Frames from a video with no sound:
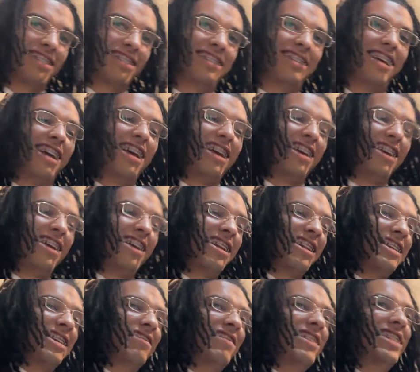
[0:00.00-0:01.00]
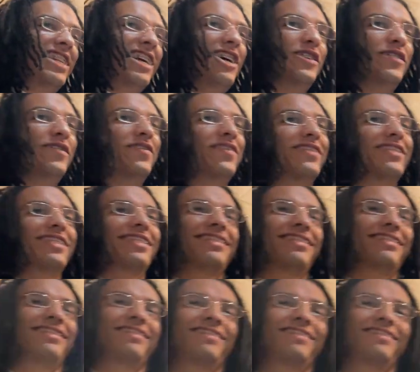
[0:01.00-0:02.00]
Dang, yeah, that's, that's messed up. Like
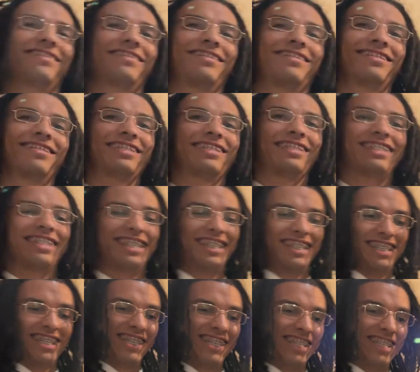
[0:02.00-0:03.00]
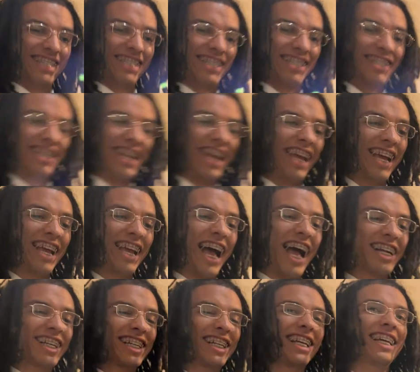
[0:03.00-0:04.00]
you showed me a Definitely. video and I was like, Dang, oh,
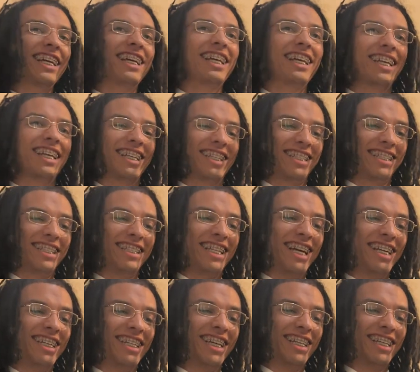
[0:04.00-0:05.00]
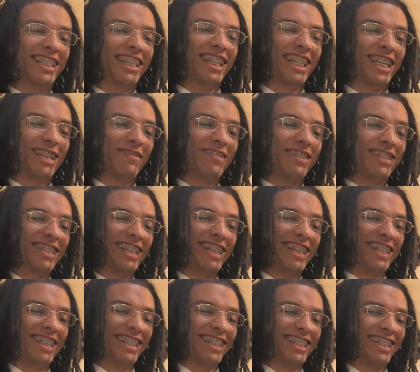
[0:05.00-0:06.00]
actually, that does look like Marissa.
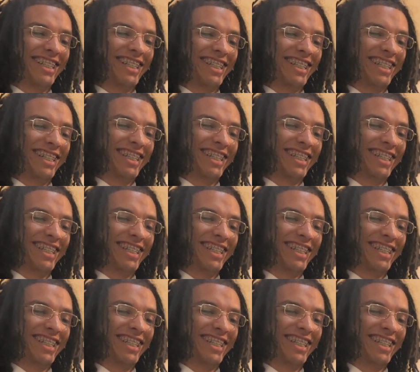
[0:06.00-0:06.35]
Yeah.